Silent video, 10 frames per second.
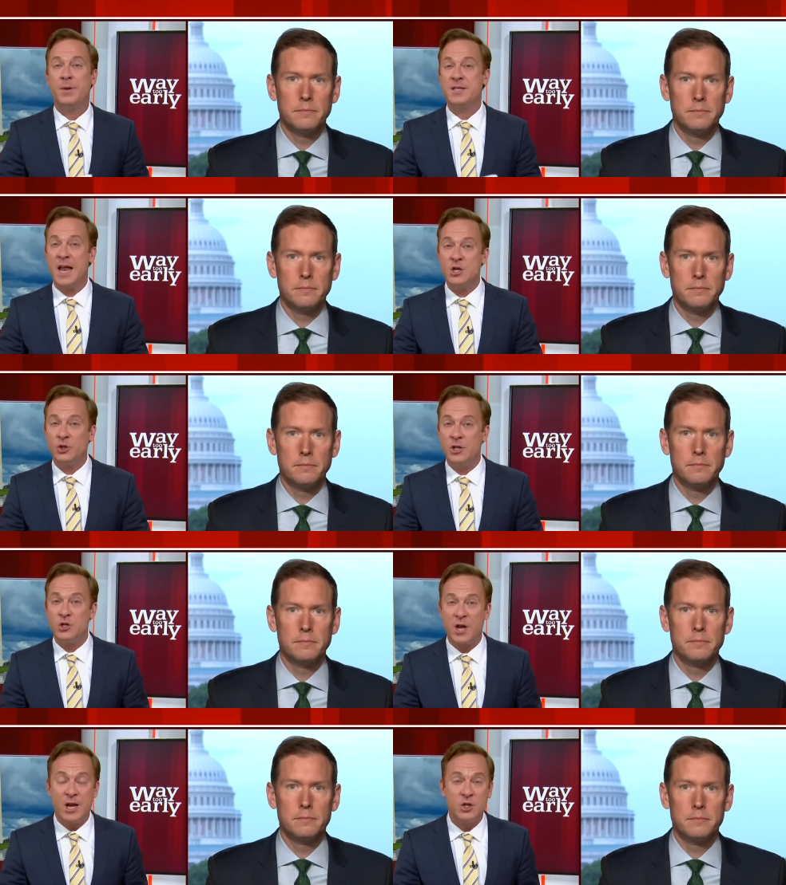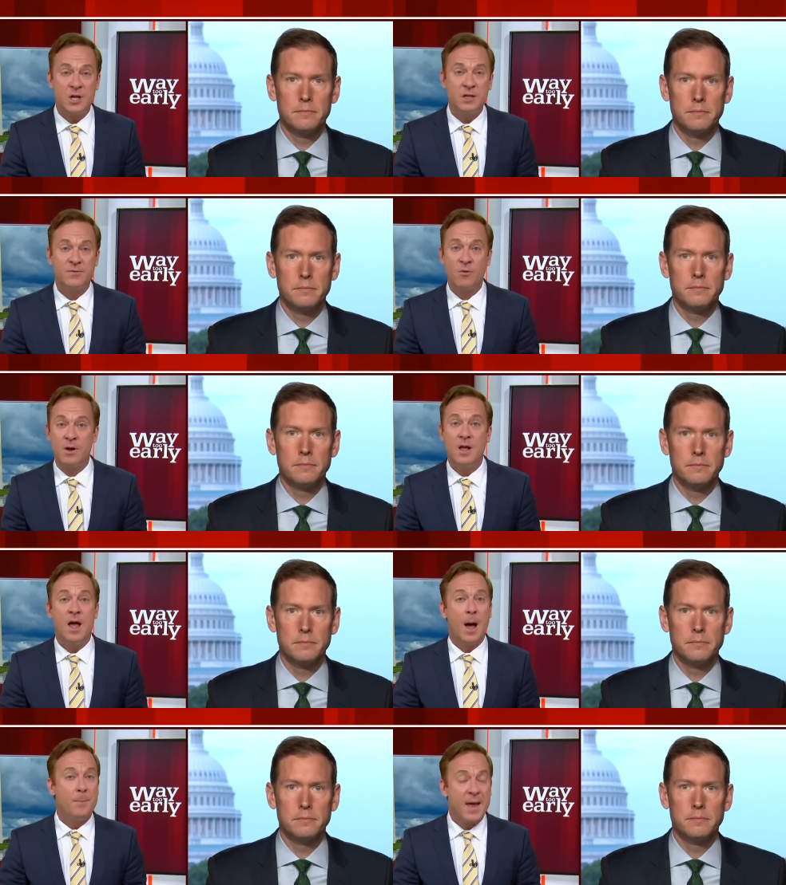Speaker 1: potentially change things for a,
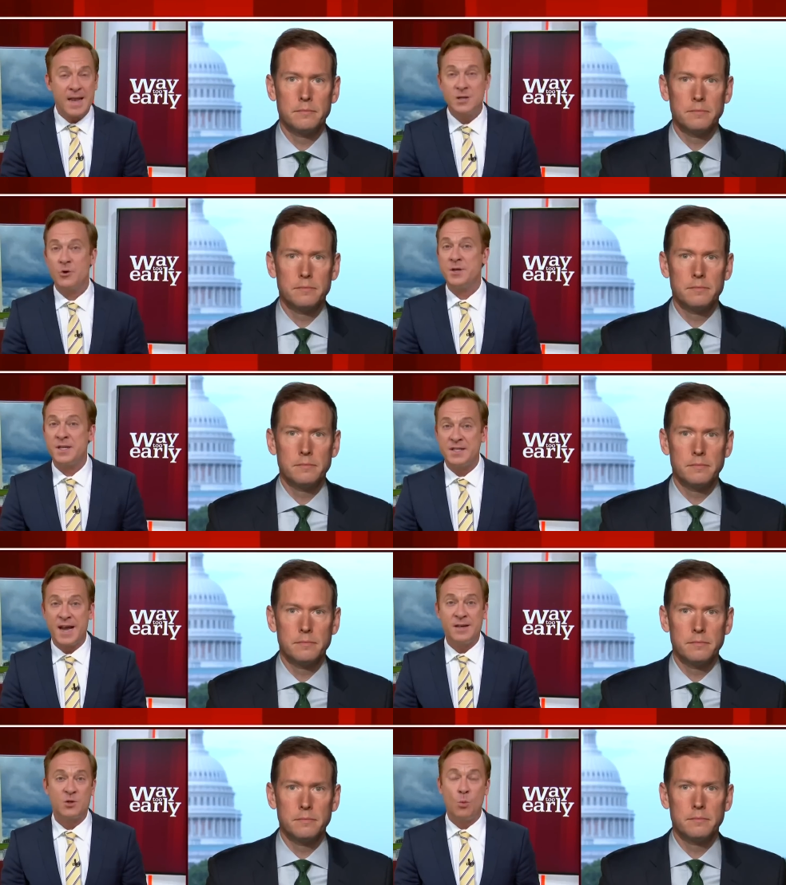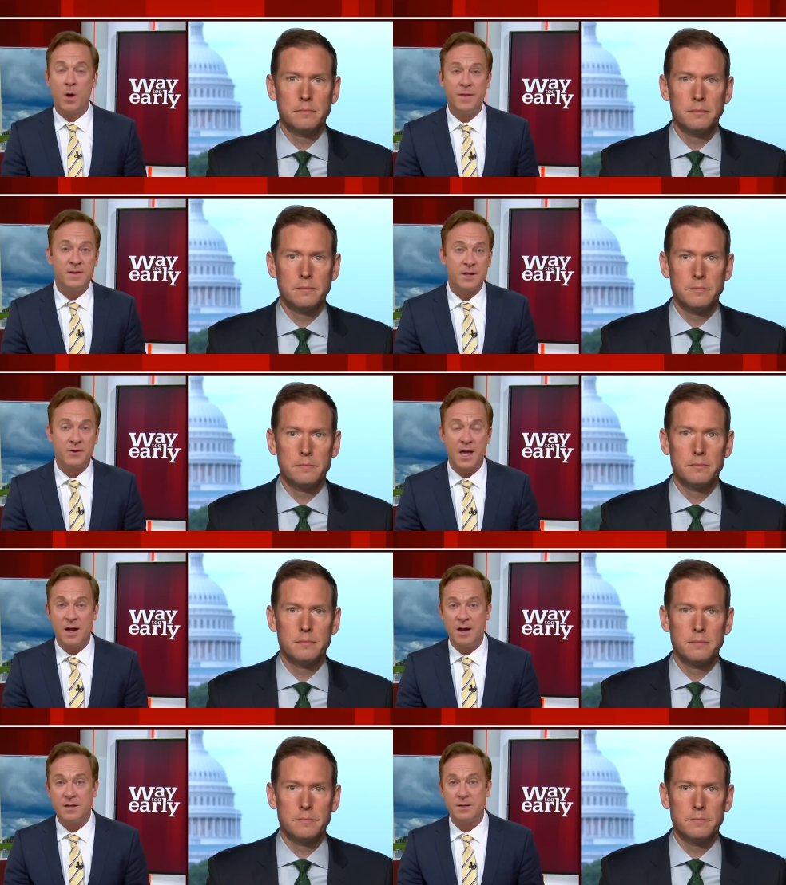a Pence or a DeSantis or one of these other
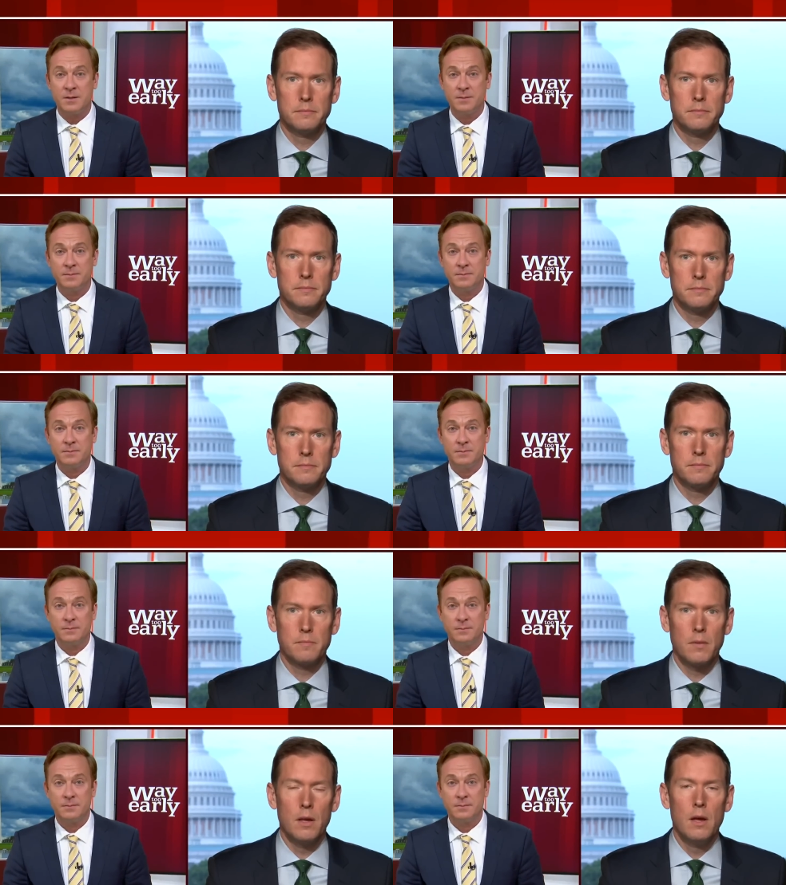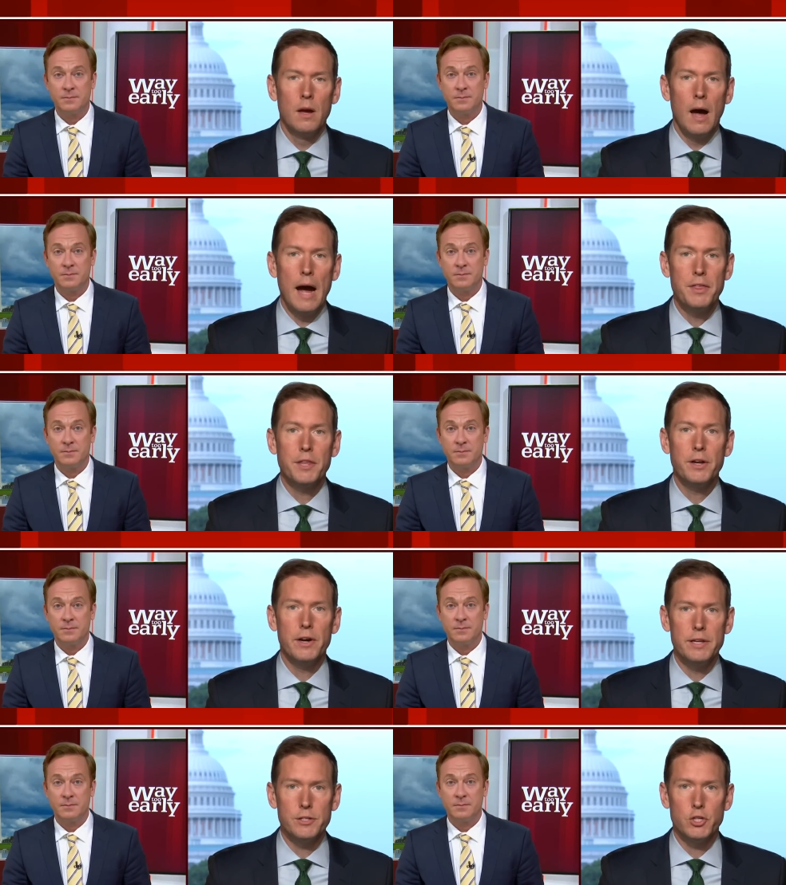candidates? I
Speaker 2: think there
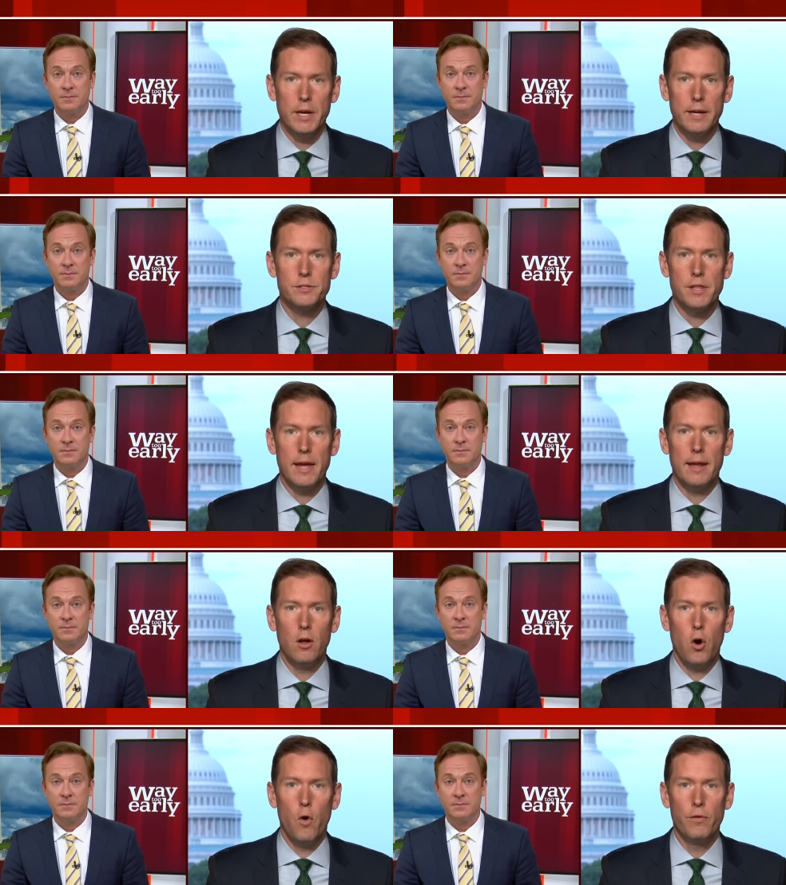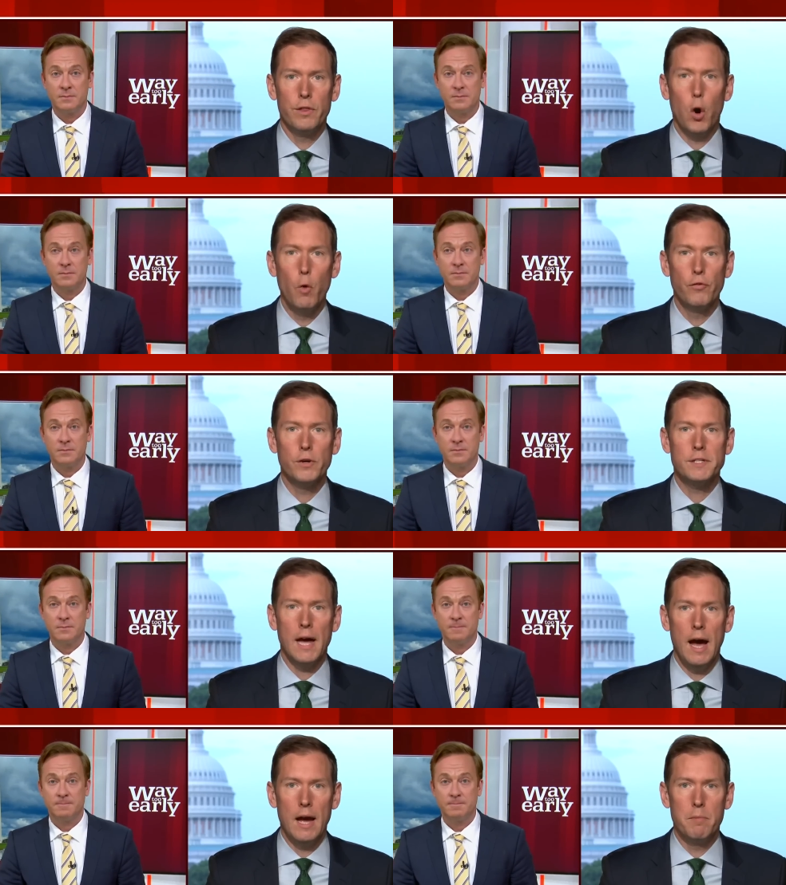is a chance that over the, over
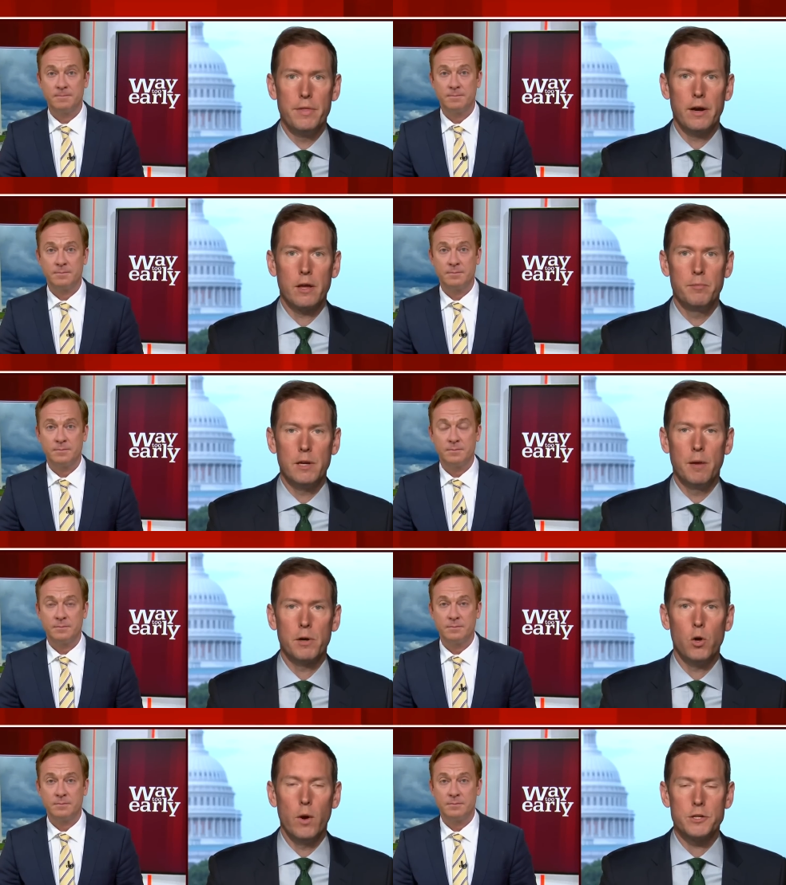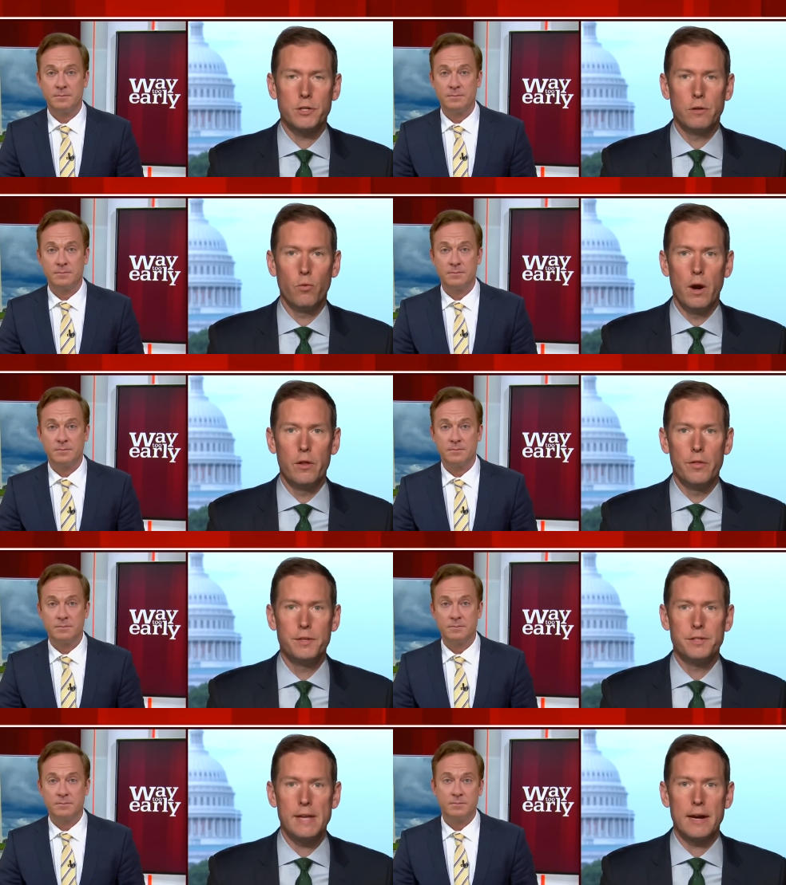time there can become a question of whether
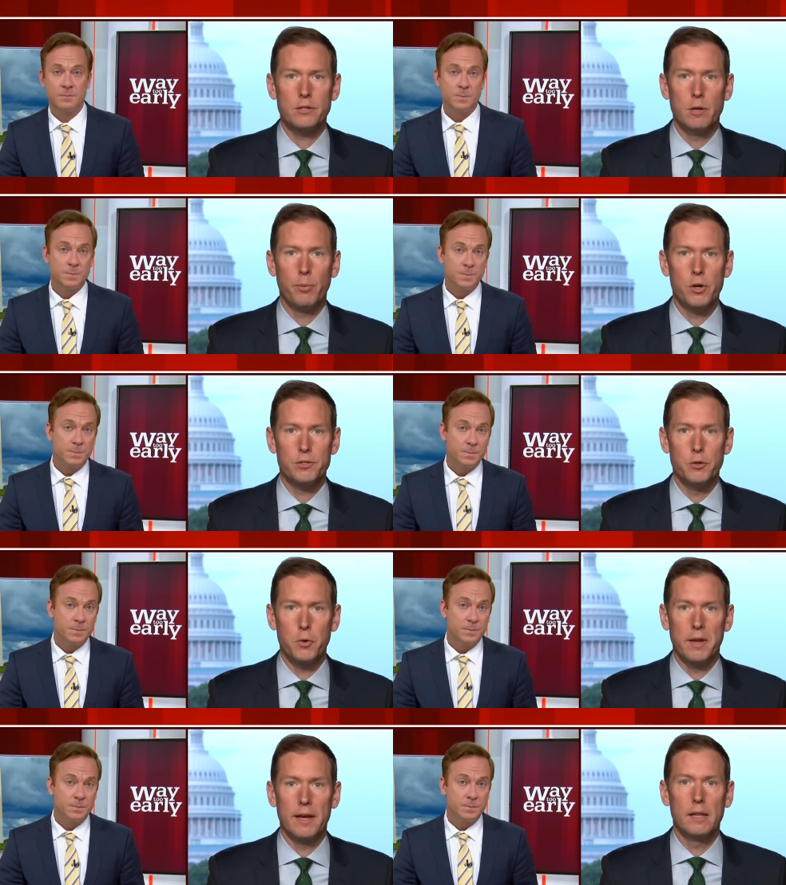this is actually a person who can get